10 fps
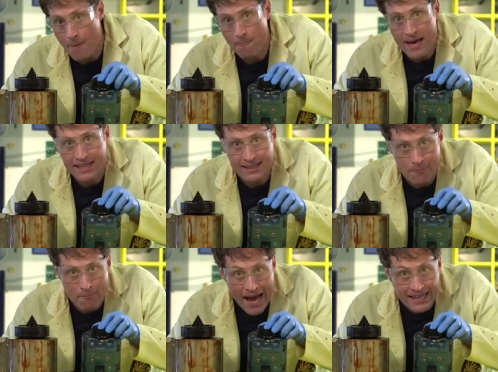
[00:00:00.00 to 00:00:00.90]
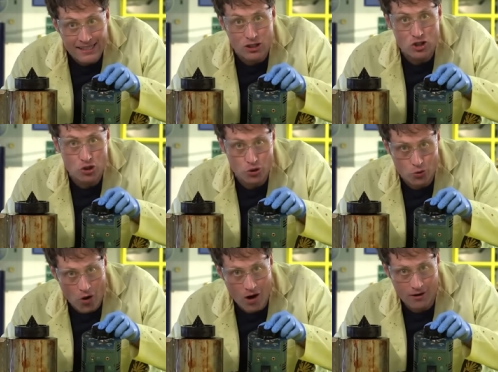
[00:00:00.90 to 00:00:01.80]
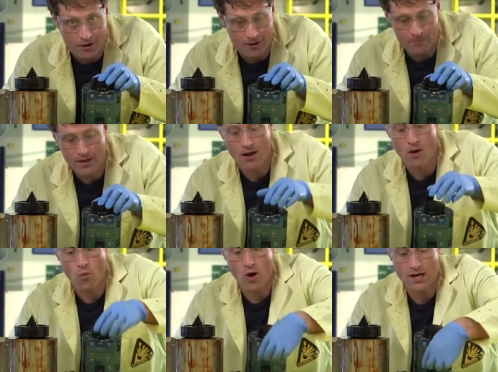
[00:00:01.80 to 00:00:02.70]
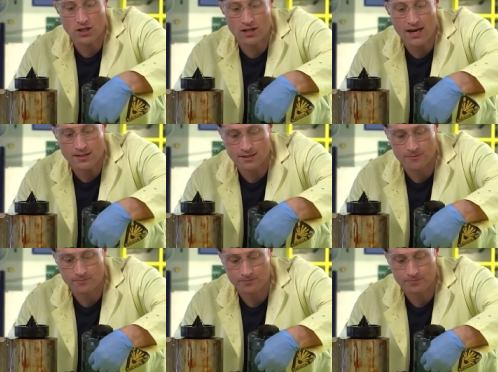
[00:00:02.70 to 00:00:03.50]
making the magnet stronger. Watch this.